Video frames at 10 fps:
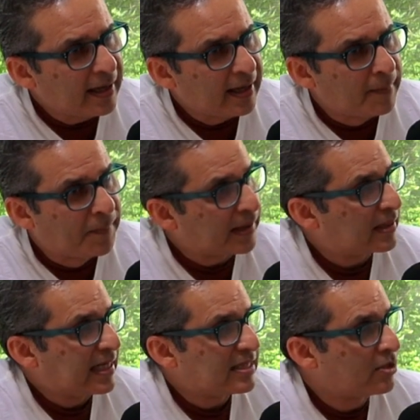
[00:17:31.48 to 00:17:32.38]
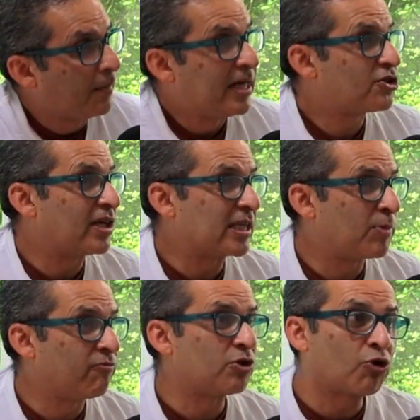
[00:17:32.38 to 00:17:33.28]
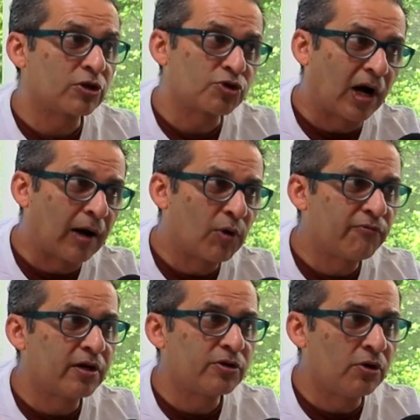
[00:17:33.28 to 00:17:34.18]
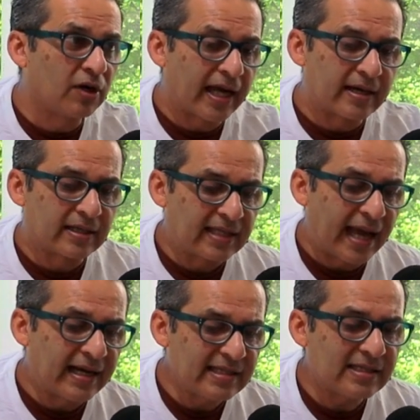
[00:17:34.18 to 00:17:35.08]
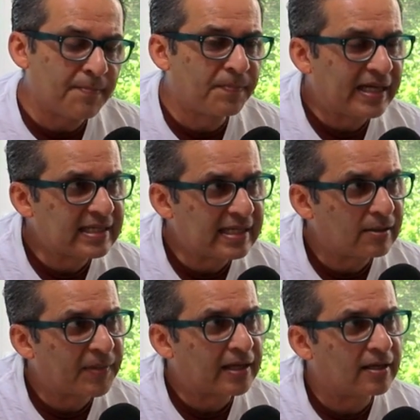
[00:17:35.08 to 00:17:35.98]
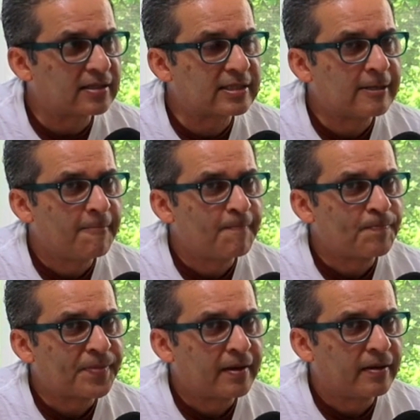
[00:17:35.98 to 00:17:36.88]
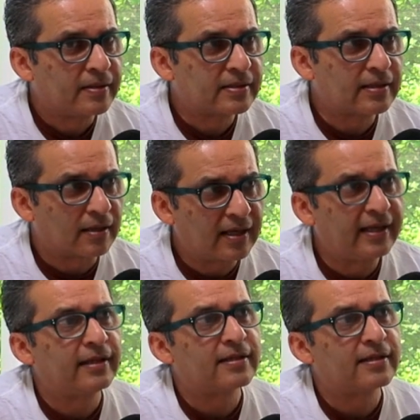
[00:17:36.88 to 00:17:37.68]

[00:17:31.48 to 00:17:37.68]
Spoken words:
But his nomination has been withdrawn. So however you look at it, that is a big deal, because suddenly